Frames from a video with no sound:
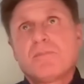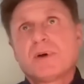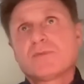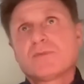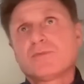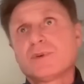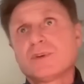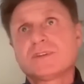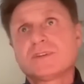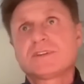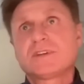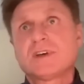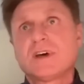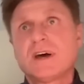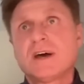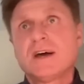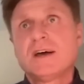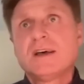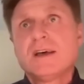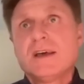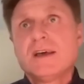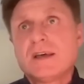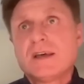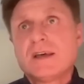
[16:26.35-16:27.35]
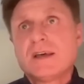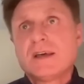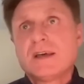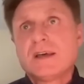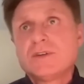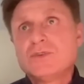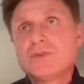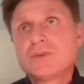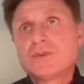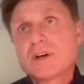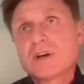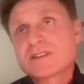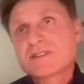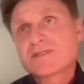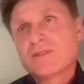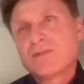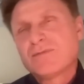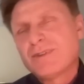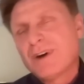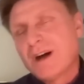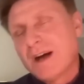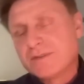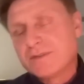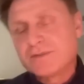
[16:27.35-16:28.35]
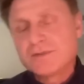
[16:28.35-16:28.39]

But with uh, Newcastle, well,